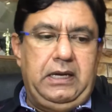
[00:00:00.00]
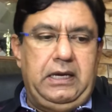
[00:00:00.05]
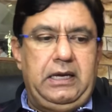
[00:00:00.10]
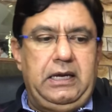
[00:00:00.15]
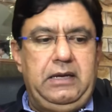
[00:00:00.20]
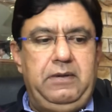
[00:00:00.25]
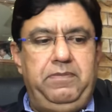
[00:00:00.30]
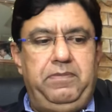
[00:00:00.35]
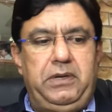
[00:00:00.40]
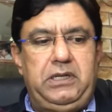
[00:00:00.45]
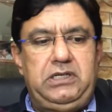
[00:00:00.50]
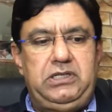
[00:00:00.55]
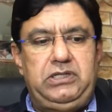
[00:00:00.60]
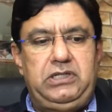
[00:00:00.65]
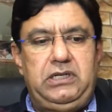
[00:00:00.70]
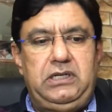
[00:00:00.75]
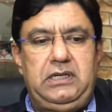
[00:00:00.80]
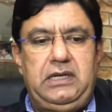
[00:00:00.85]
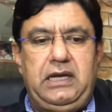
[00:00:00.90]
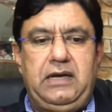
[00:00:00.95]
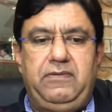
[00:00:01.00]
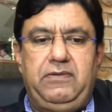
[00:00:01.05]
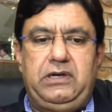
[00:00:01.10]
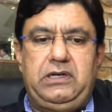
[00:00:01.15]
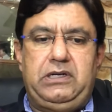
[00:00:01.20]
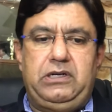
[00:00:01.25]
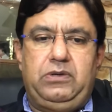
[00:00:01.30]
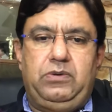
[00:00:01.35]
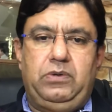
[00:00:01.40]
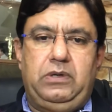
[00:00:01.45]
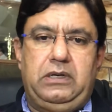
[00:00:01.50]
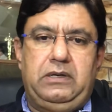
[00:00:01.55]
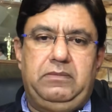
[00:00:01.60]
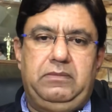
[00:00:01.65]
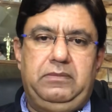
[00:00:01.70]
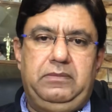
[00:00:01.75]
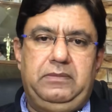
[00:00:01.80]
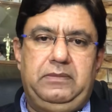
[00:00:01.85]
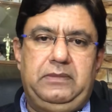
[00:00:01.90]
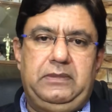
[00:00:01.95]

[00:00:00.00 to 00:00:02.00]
In pulsion diverticulum,